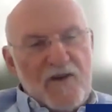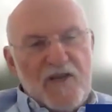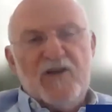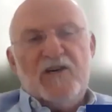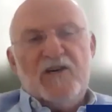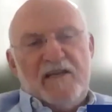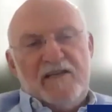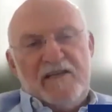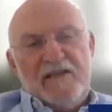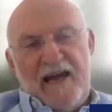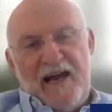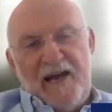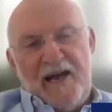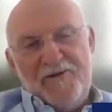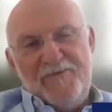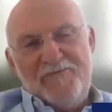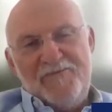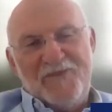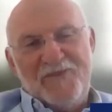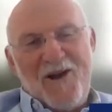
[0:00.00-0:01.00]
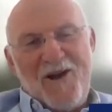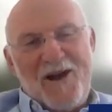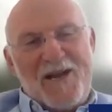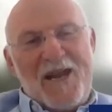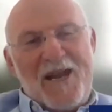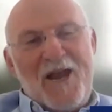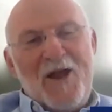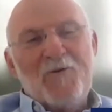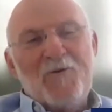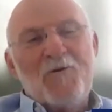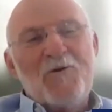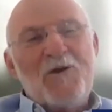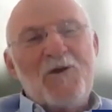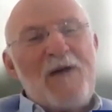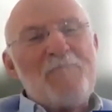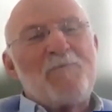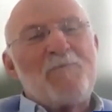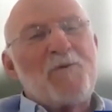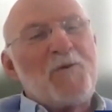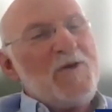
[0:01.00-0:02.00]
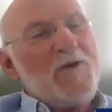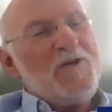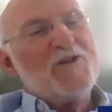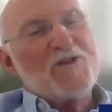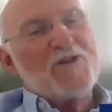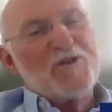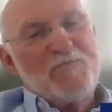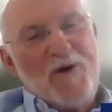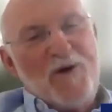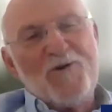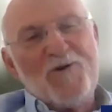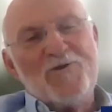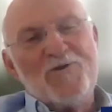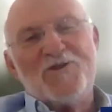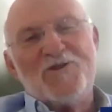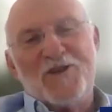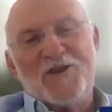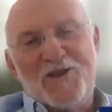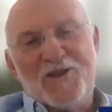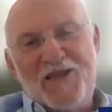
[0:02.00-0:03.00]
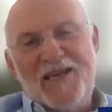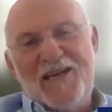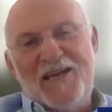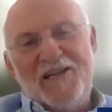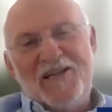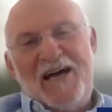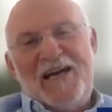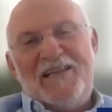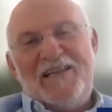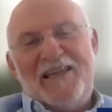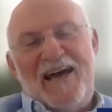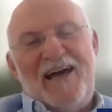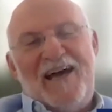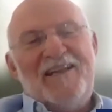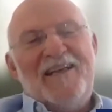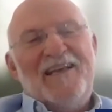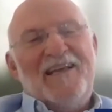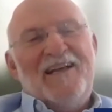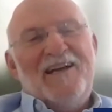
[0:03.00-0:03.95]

good at that, right? We're not predisposed to think like that.